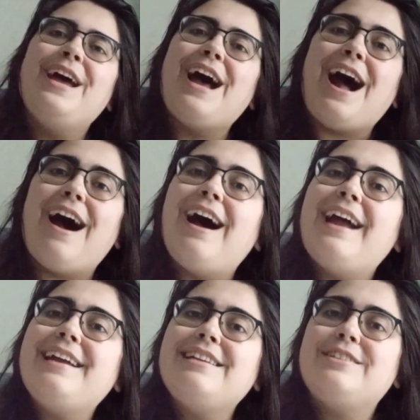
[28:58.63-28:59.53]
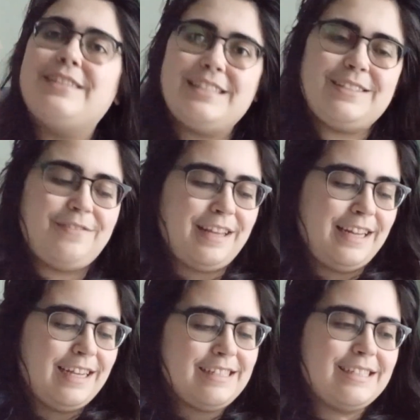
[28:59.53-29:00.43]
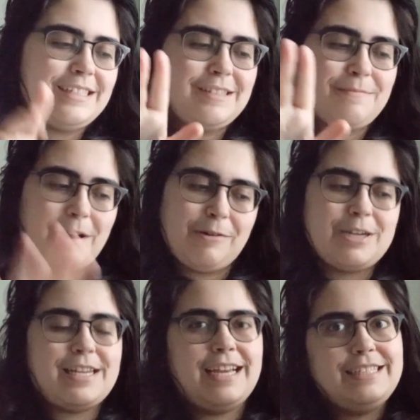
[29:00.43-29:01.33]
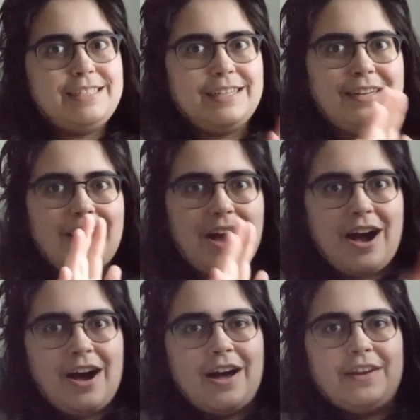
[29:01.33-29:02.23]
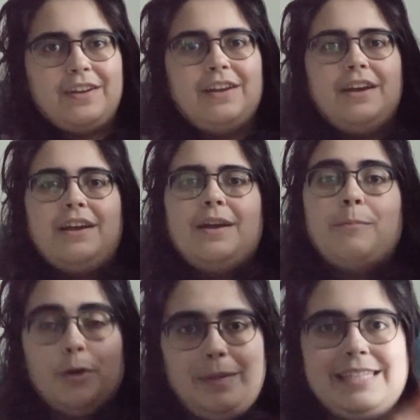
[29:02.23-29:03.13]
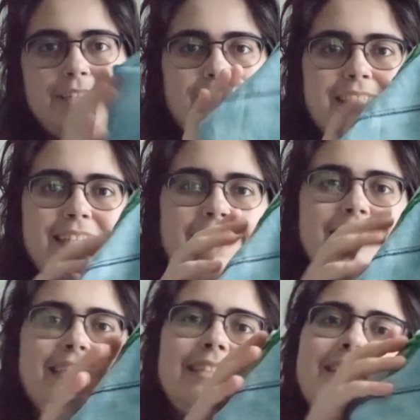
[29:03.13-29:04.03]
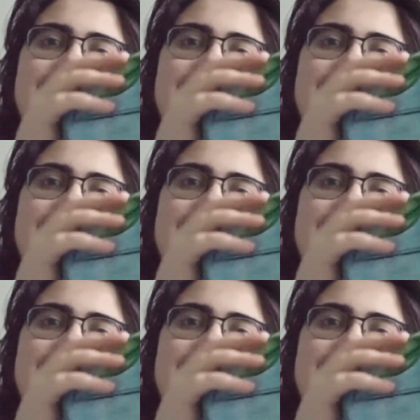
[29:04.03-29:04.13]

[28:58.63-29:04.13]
I just finished my rotation on Mermaids of the Seasons,